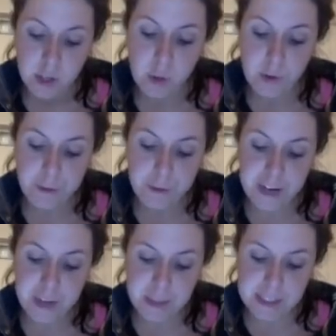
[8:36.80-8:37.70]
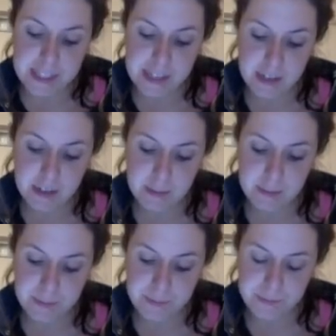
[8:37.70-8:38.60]
Your frequency
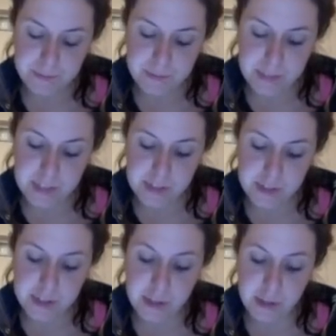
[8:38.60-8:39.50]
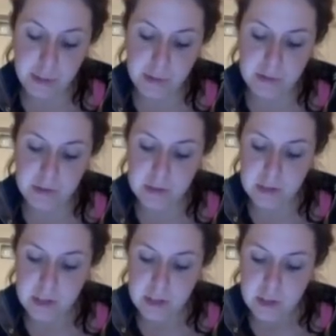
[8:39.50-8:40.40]
is 2,
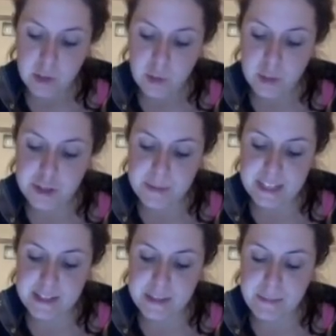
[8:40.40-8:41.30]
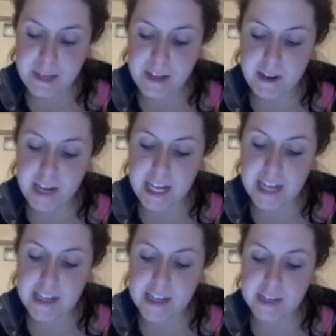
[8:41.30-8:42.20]
which means the
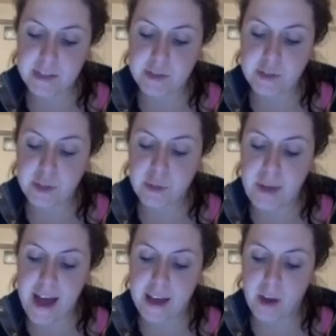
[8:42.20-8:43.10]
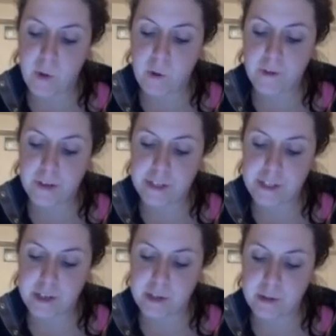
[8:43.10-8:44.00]
period is 2 pi over
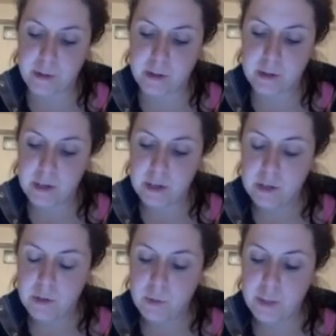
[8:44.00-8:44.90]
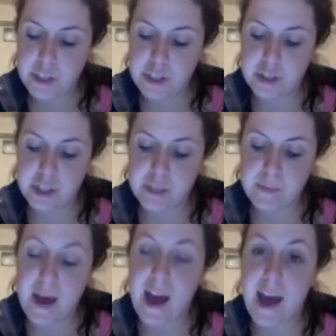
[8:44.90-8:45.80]
2, which is just
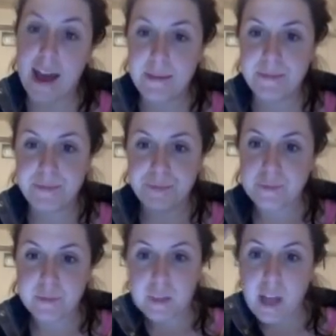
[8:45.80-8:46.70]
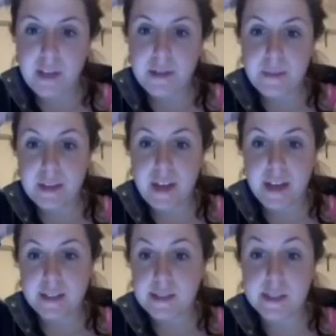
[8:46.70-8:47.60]
pi, and the
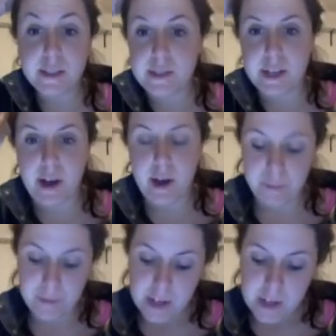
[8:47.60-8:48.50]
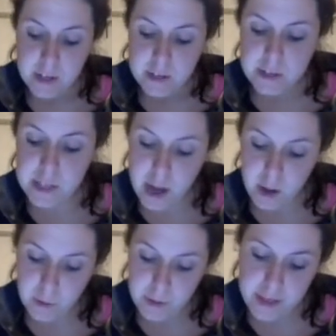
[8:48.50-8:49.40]
midline is still 0.
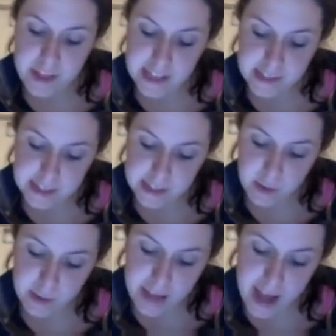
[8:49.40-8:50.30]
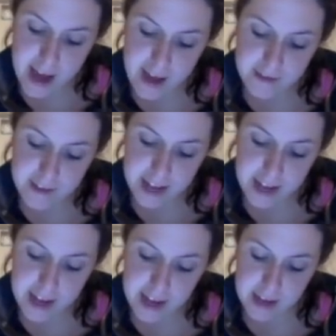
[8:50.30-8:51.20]
So this is going to have
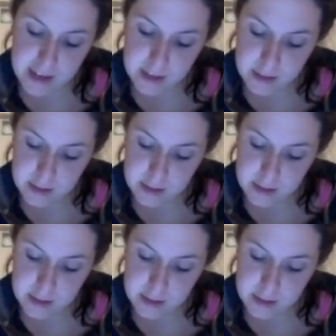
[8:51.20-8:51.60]
a